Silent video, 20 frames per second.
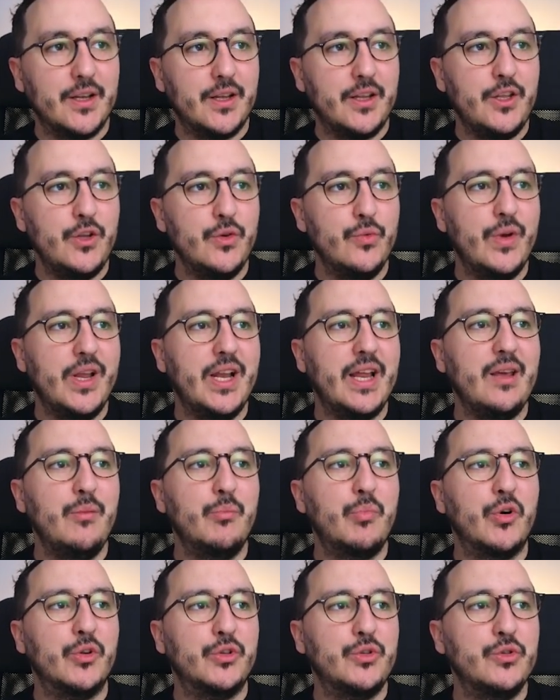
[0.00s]
you will
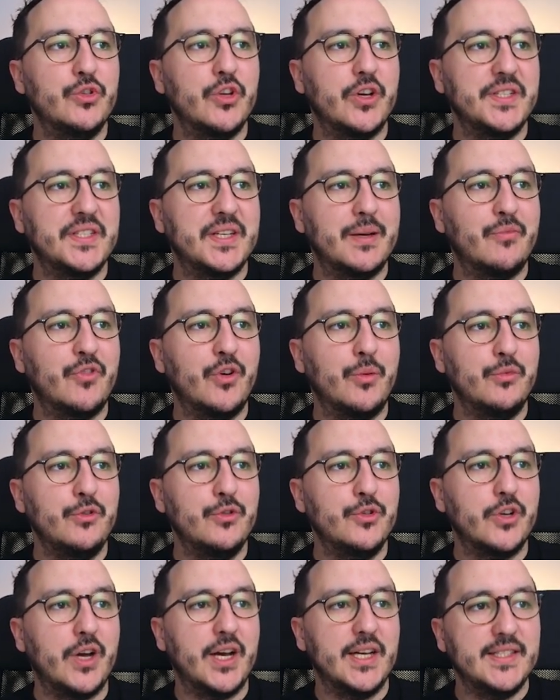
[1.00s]
import UserItem from
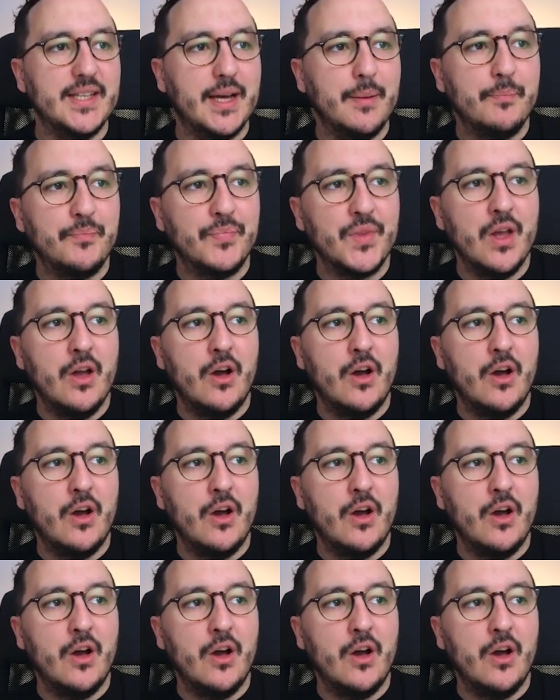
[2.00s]
UserItem.